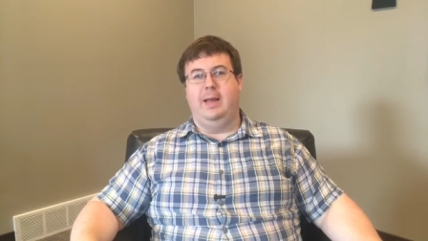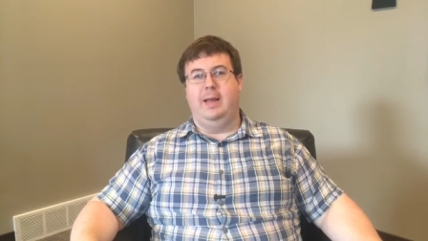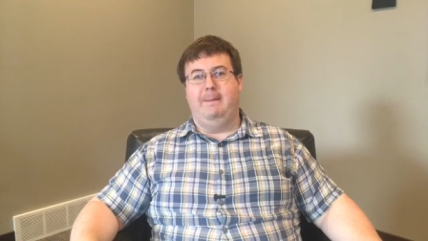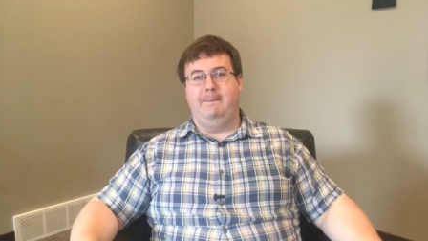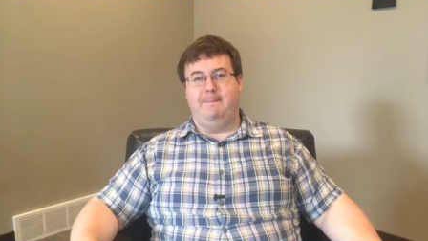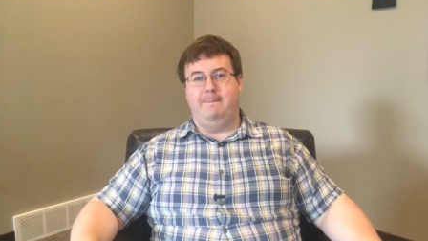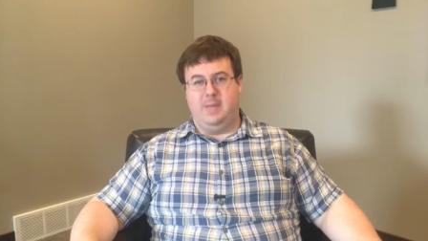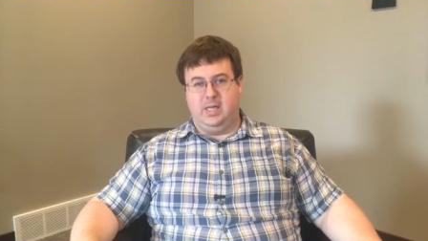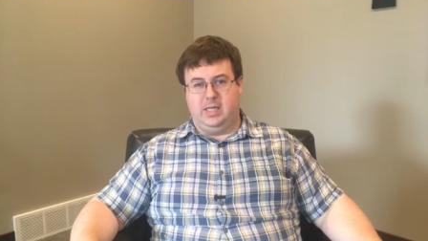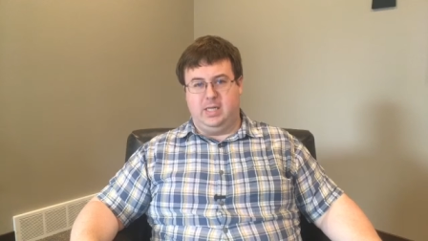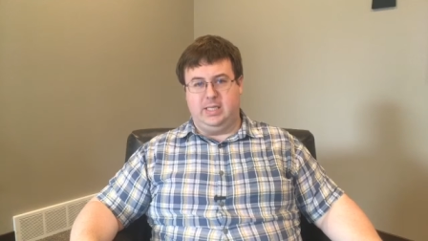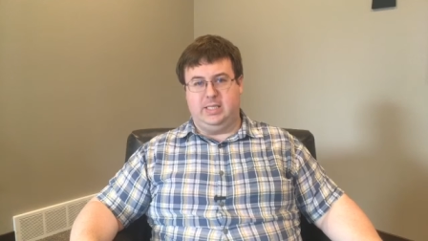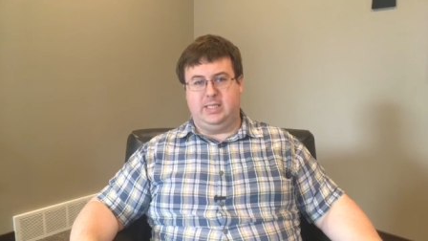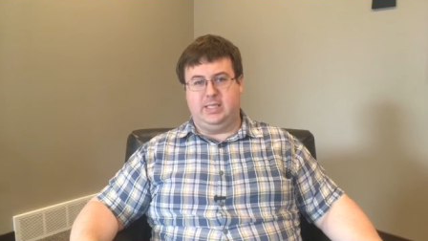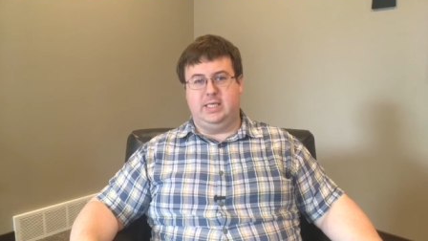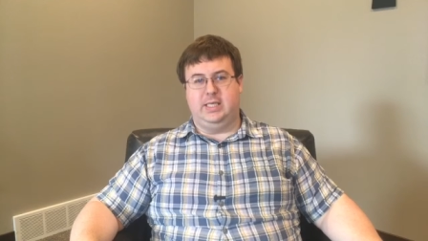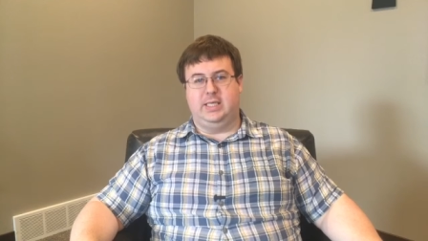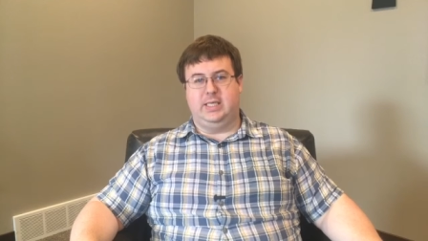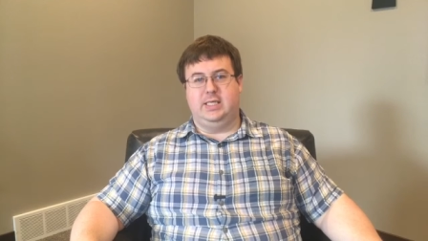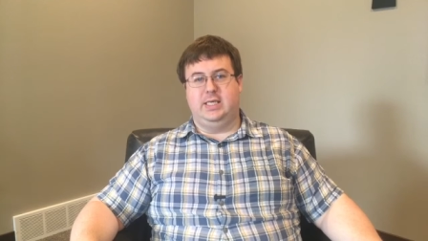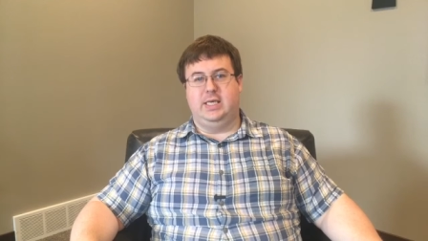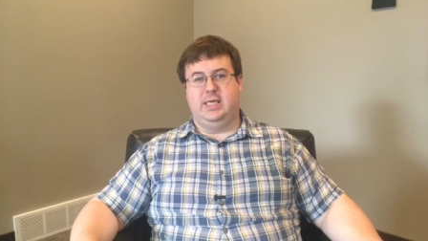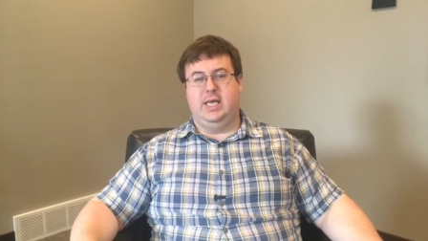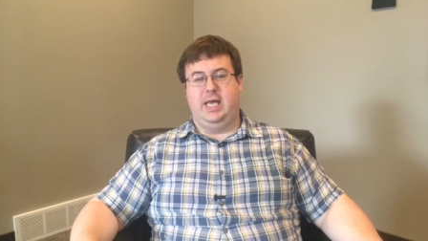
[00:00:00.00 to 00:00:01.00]

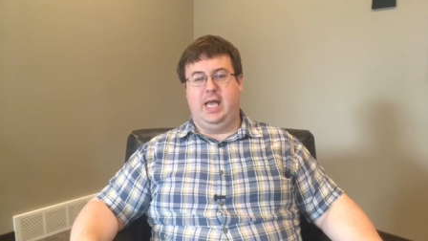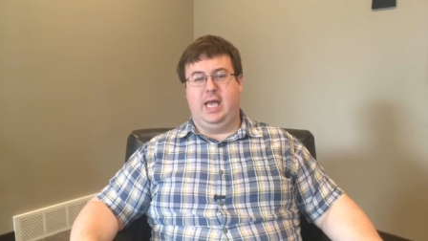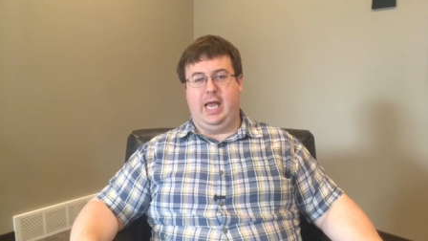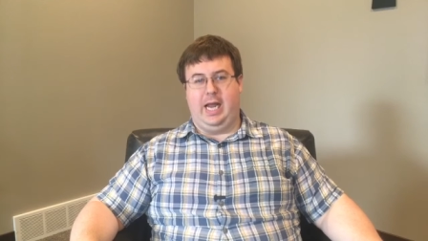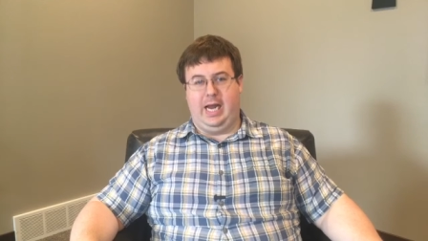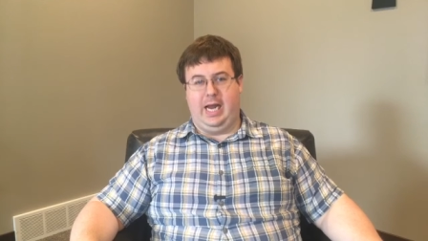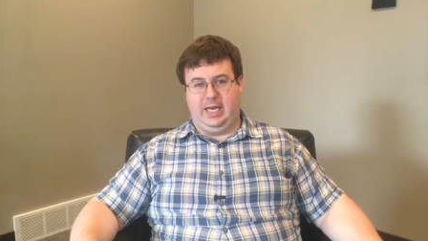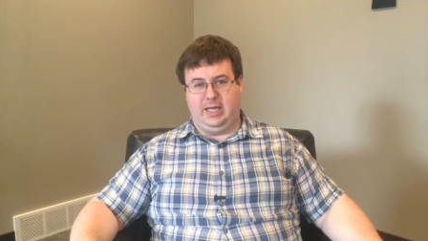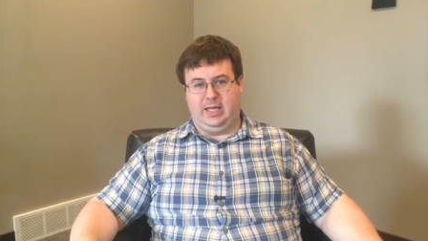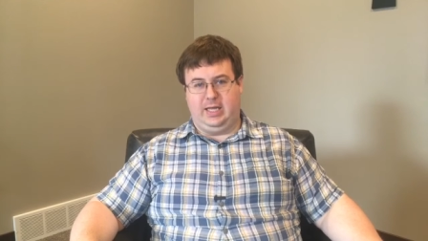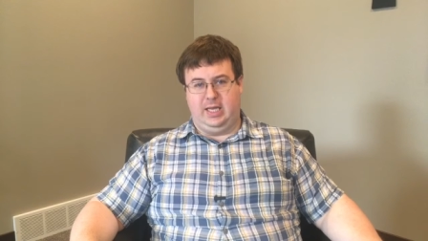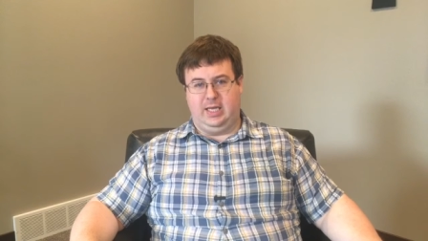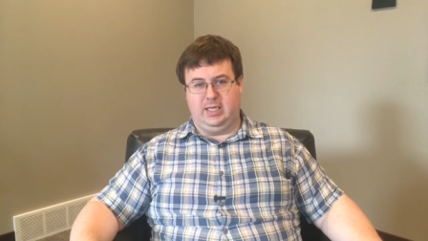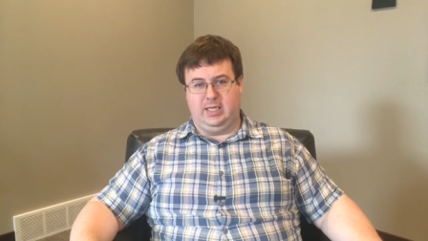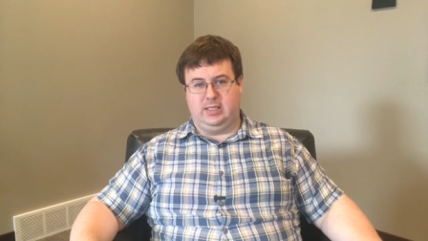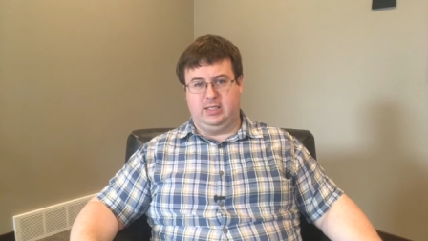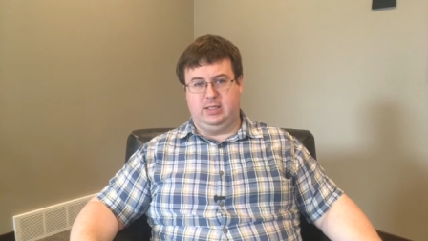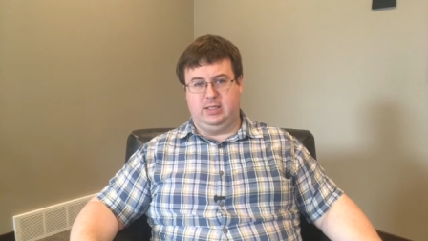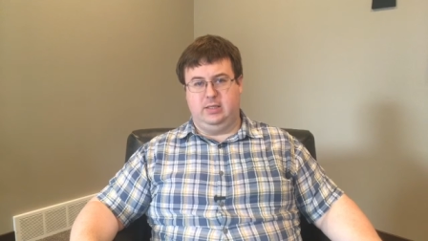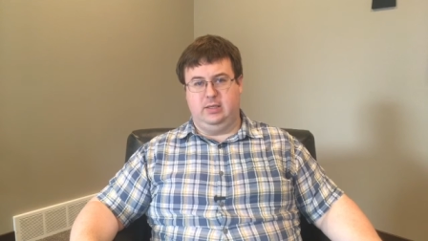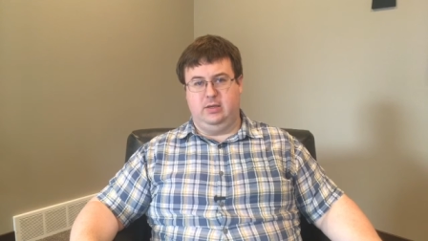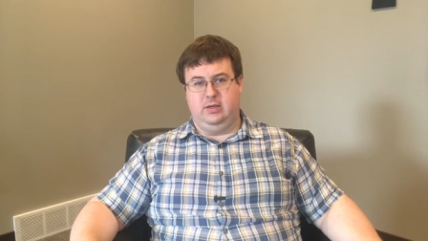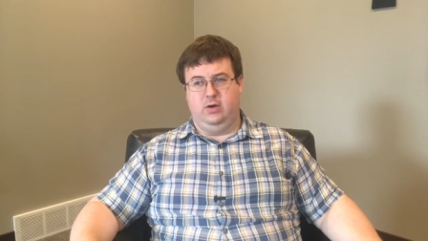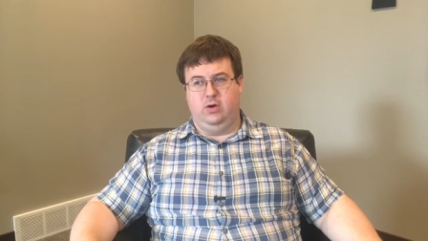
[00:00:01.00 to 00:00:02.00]
militant
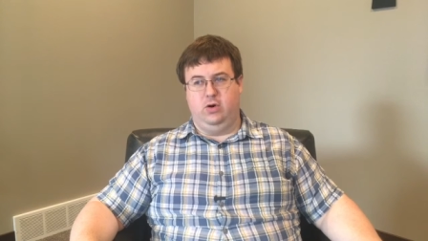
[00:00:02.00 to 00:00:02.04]
atheist